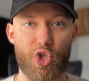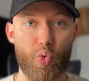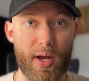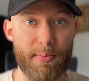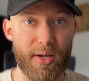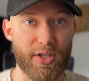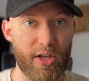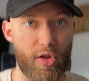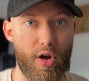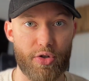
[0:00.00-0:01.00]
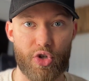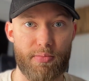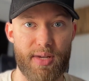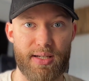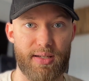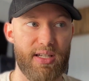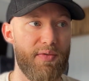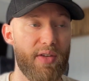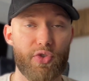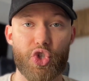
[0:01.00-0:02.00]
You want to build a long-term business.
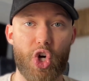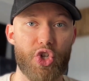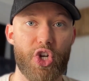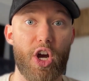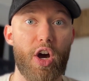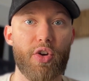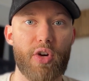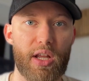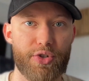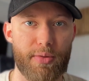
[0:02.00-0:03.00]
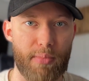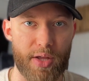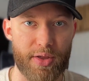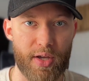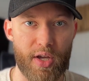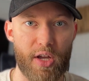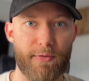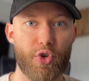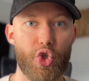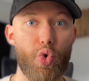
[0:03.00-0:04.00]
Even if you're charging $100 a month
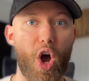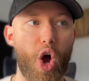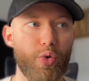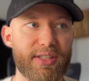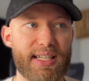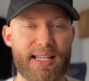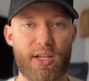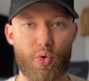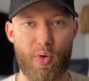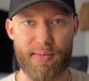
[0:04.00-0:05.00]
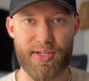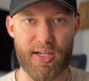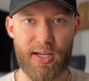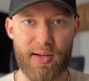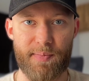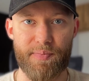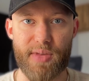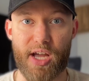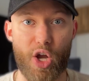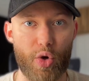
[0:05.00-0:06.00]
for you hosting their website
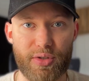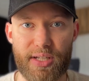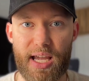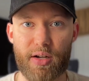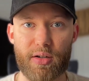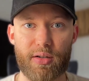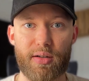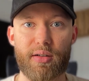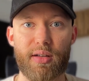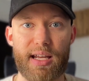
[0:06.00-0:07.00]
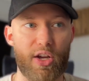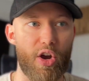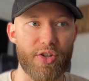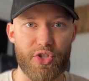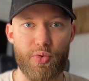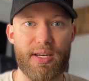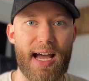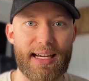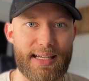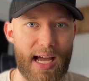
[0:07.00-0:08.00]
on HostGator, and it costs you
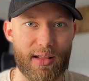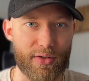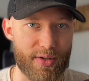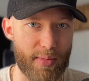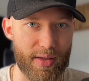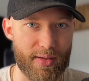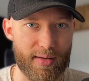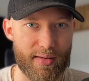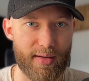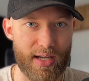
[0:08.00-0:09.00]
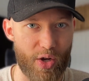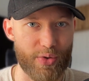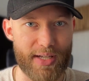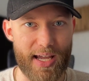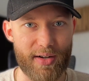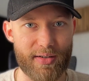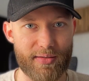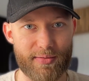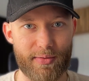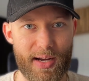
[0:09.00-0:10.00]
$9 a month on HostGator,
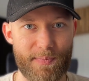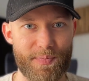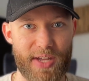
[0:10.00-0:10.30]
right?